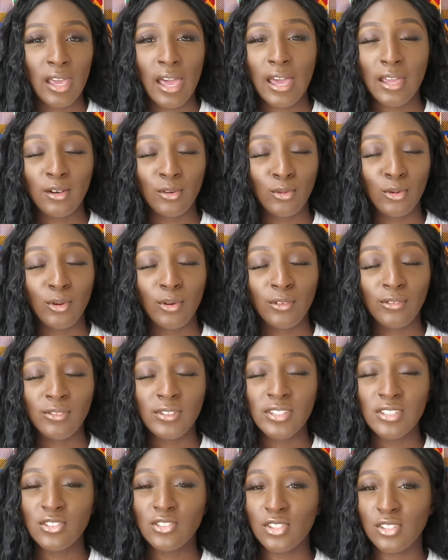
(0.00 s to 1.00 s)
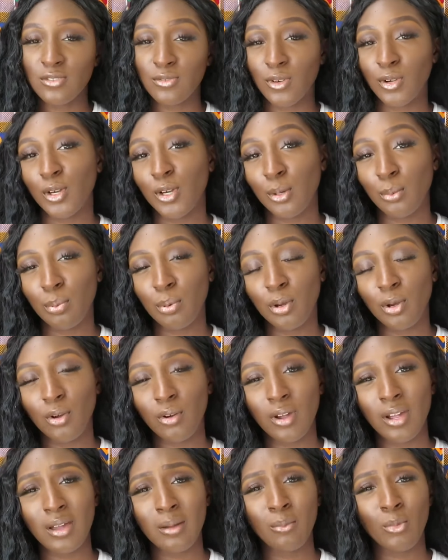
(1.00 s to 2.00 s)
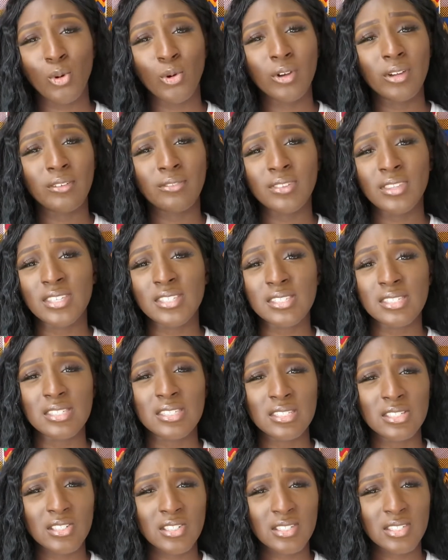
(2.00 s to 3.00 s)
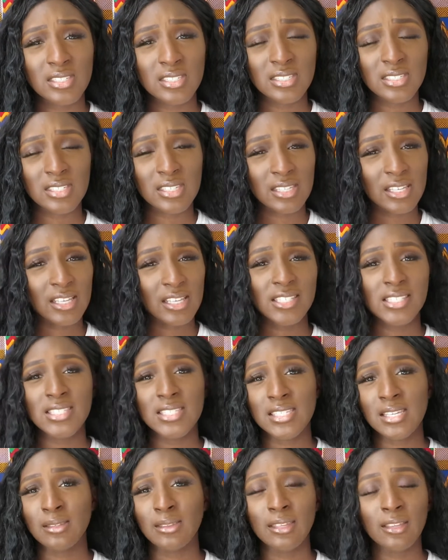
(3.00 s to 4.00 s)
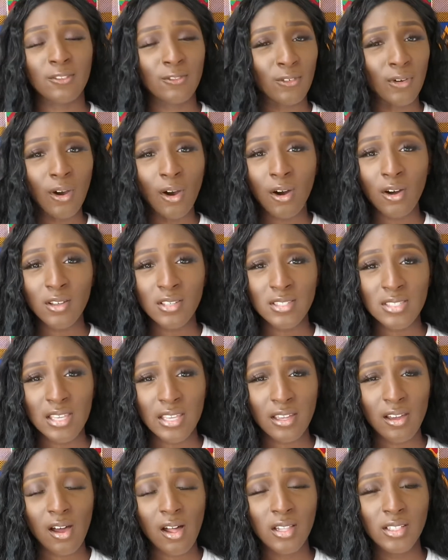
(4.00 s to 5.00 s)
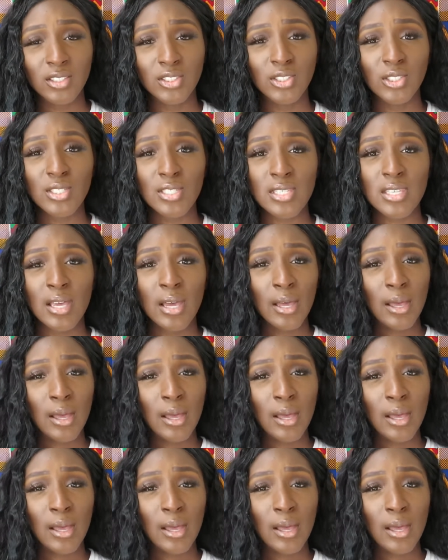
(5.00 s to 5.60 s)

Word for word: I don't know if it's just for her program or if this is just something for all psychologists,